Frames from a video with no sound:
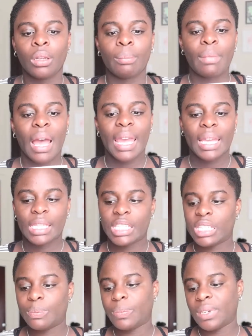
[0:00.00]
my
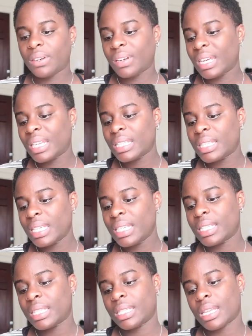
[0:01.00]

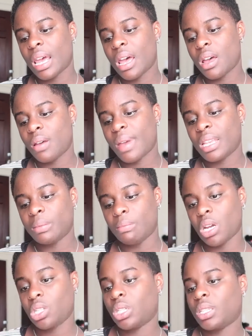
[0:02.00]
experiences as
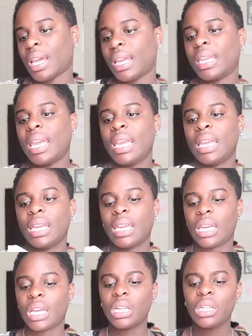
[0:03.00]
much as I
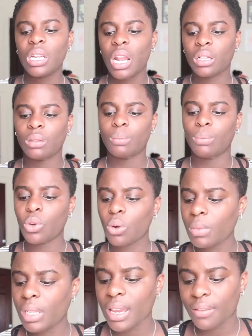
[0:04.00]
can, and
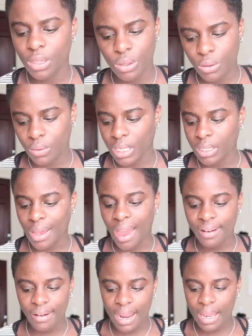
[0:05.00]
normally every 2 weeks
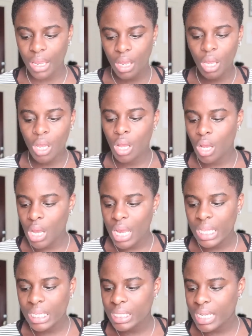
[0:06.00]
I write,
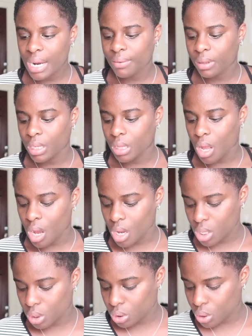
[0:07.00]
and it's not really
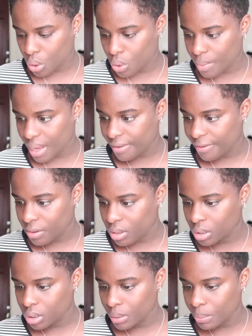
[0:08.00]
long. So my
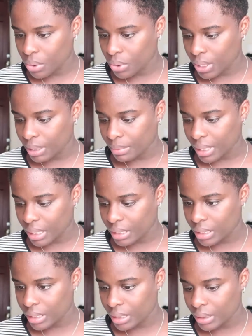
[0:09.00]
first
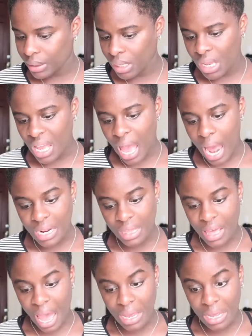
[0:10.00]
appointment, how
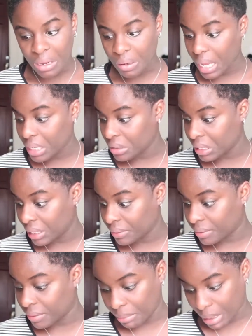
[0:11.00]
did that go? I don't
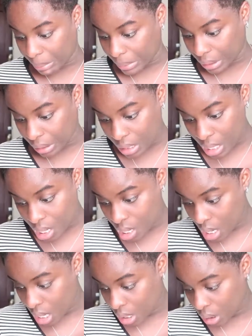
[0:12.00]
even remember.
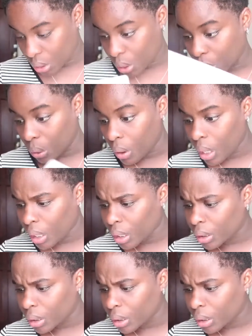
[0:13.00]
So